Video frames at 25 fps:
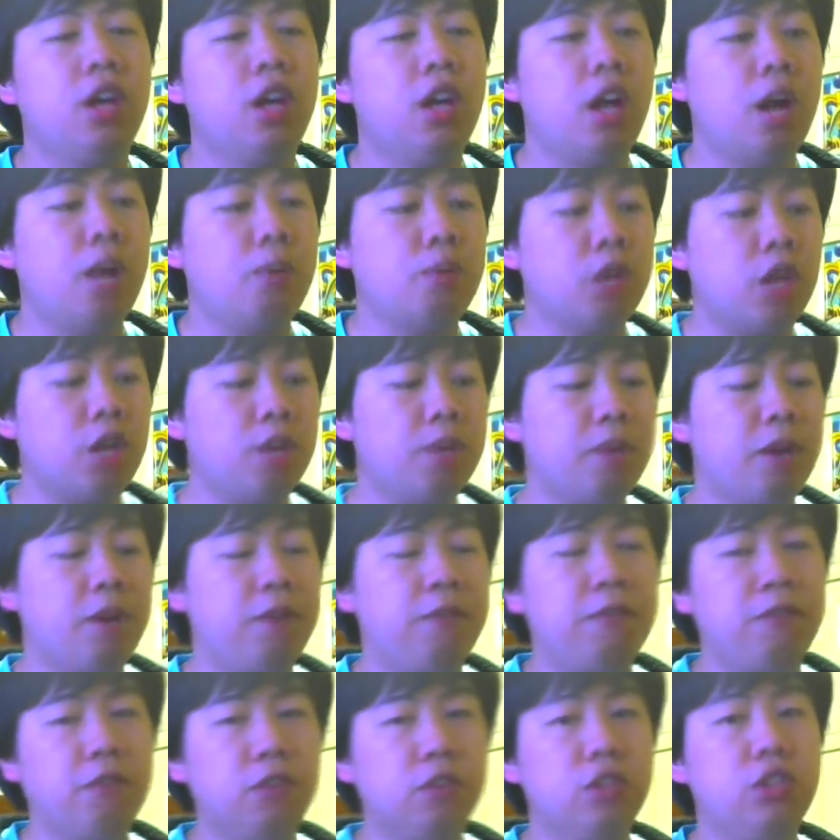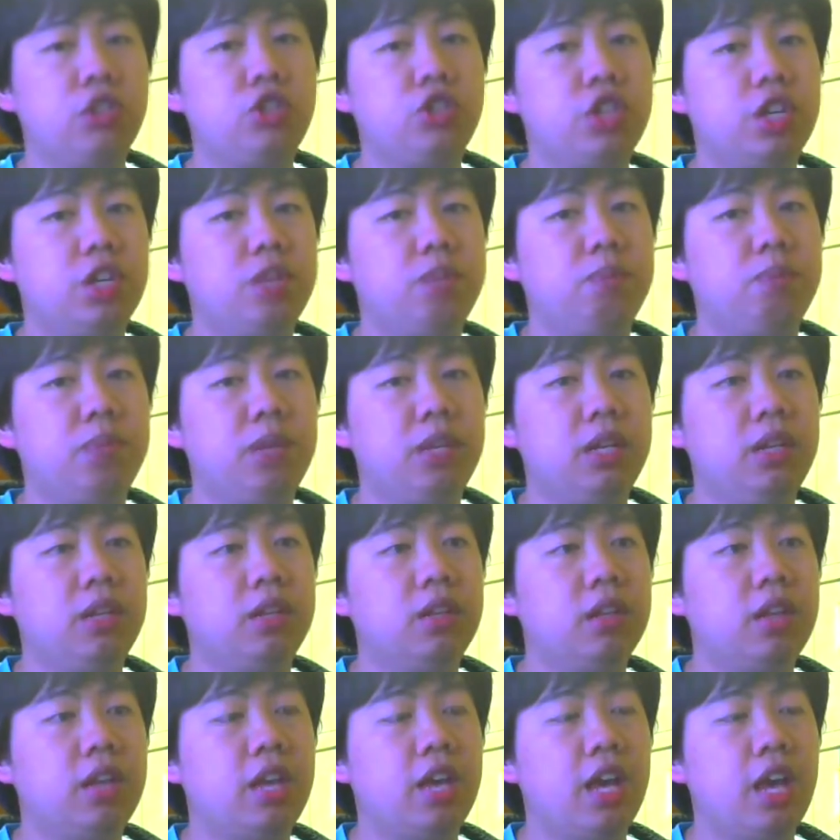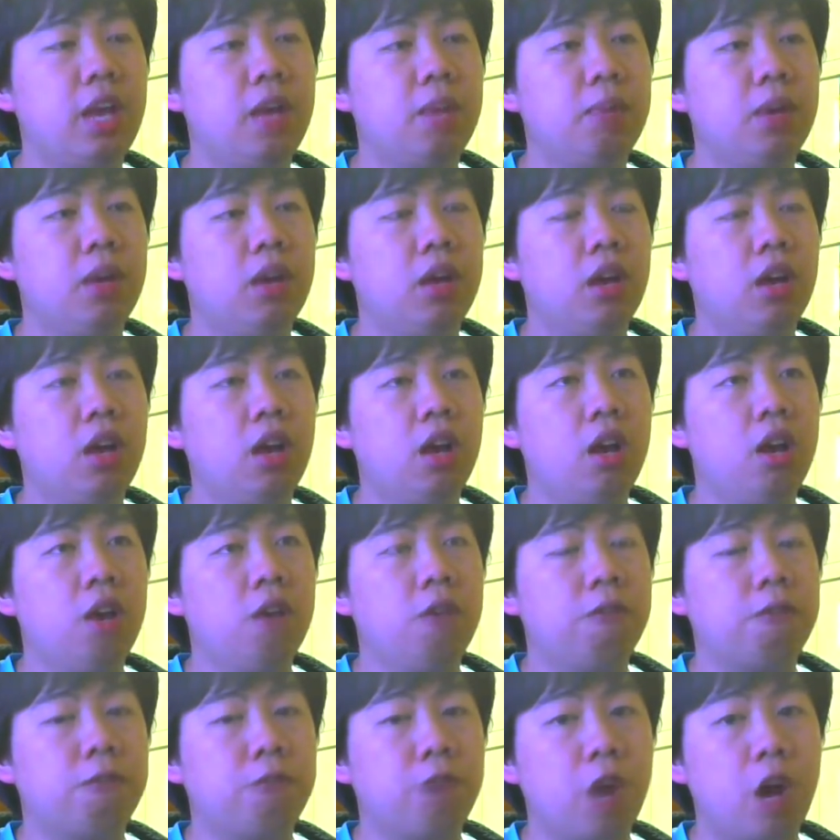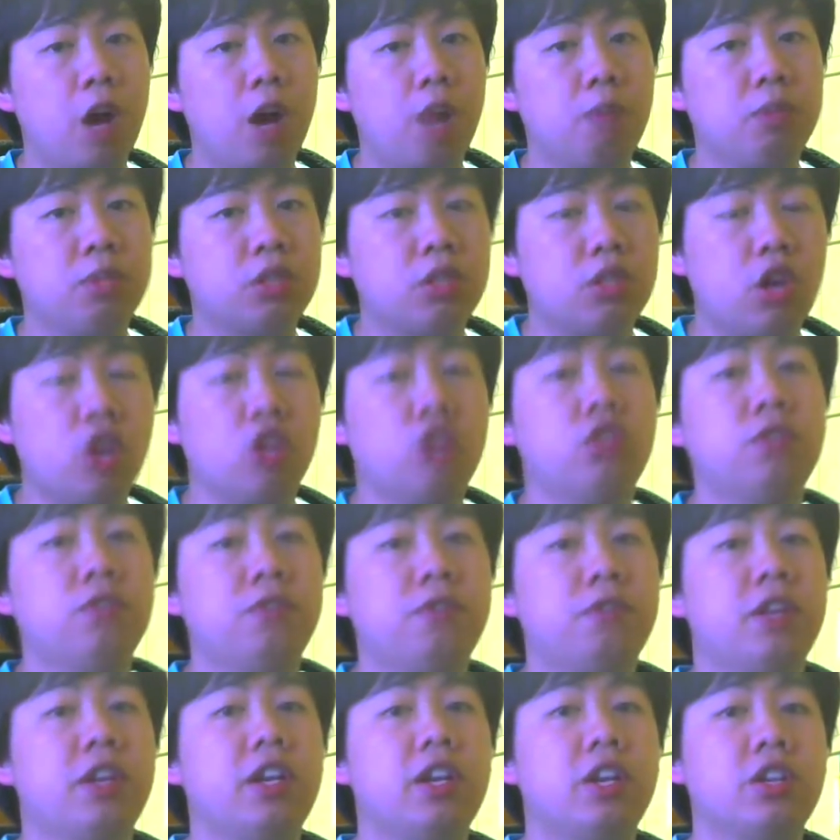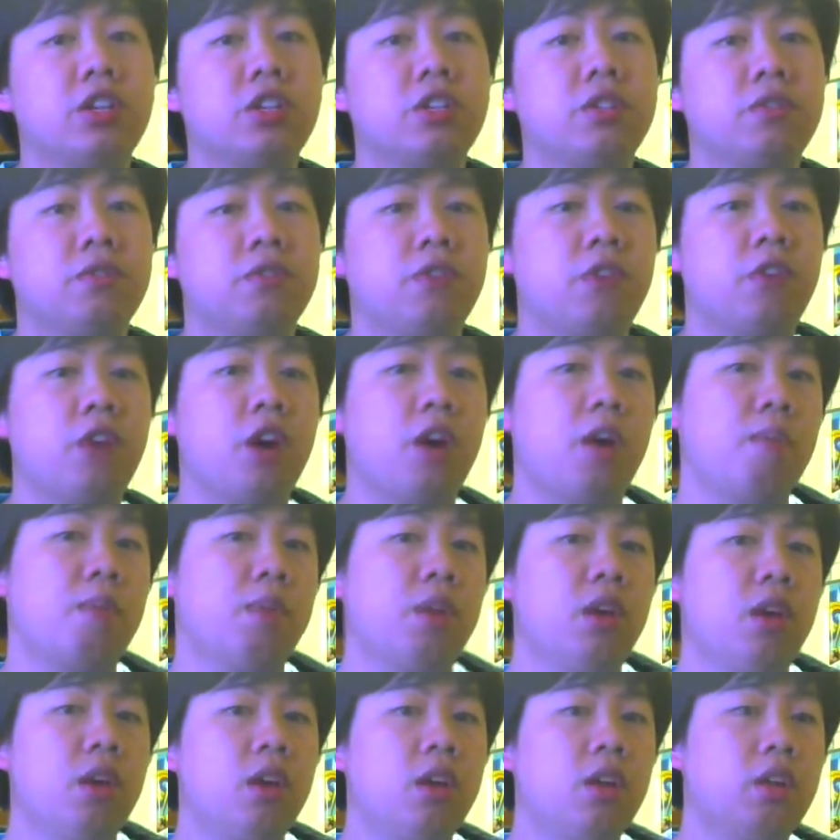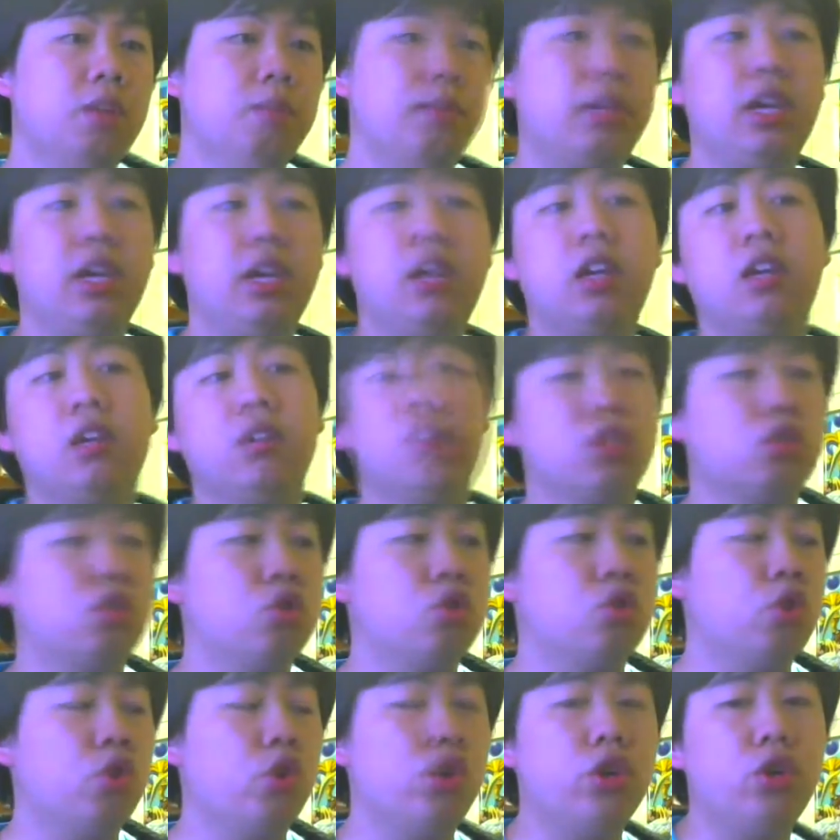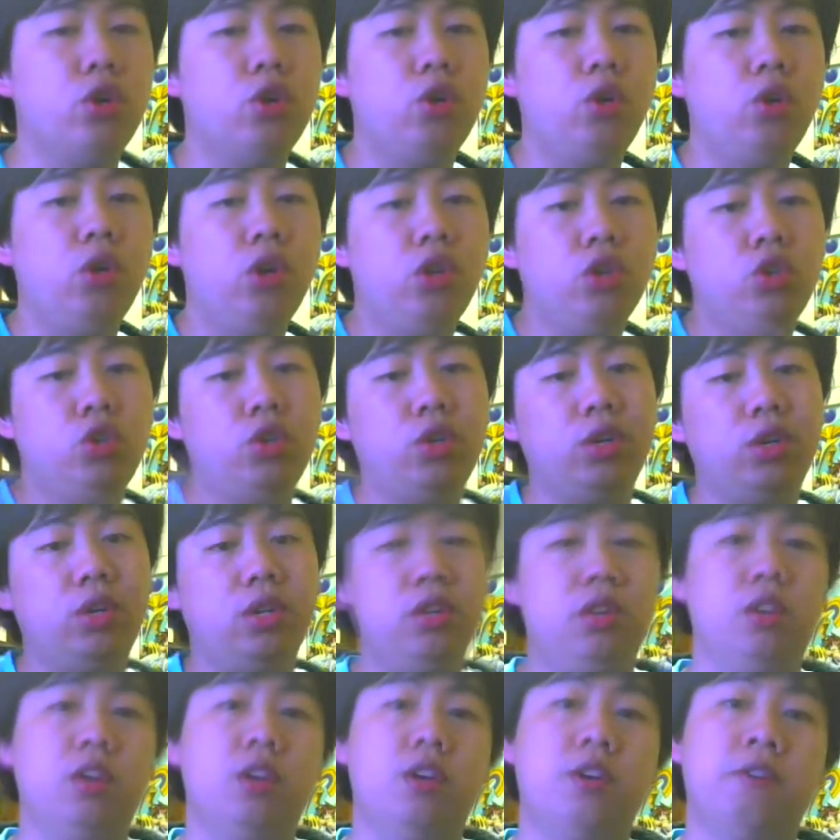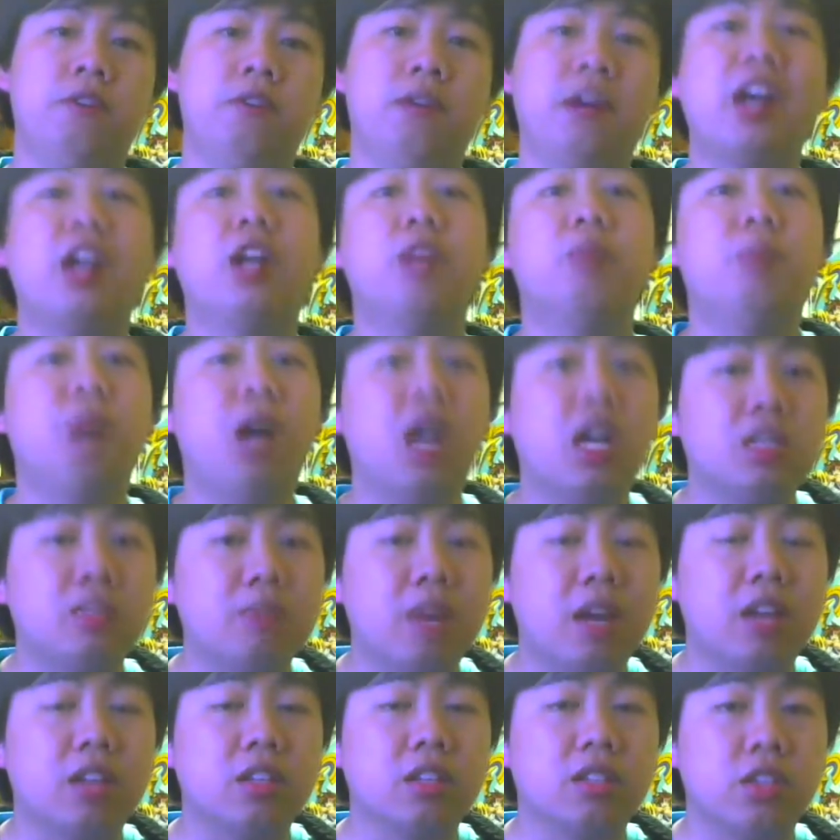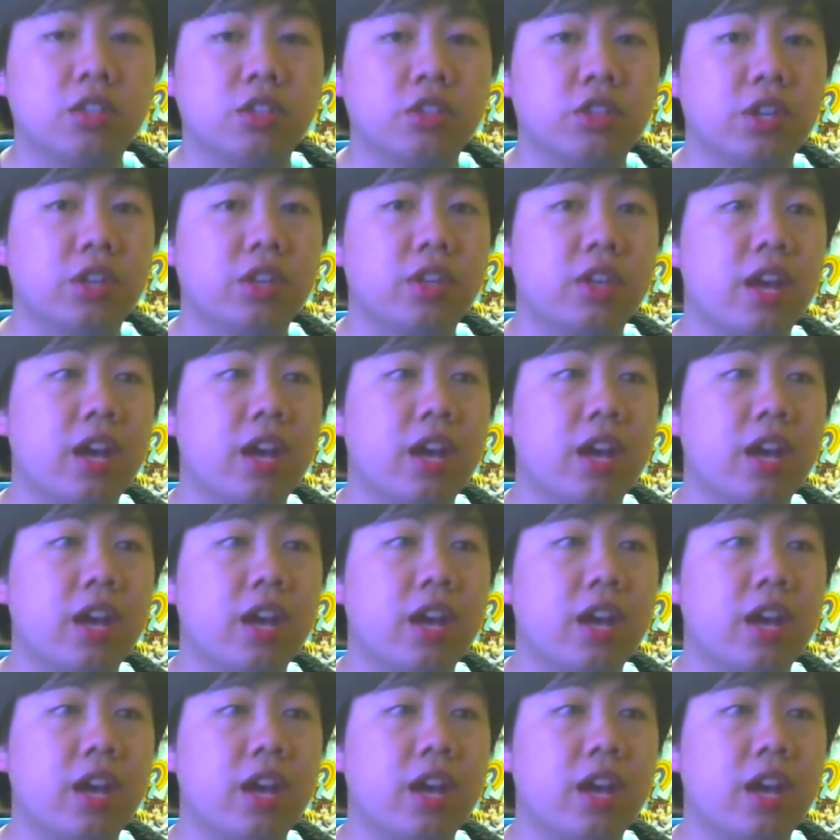I'm talking about full legit beating the game from start to finish, from the beginning of the tutorial to the final boss battle and such like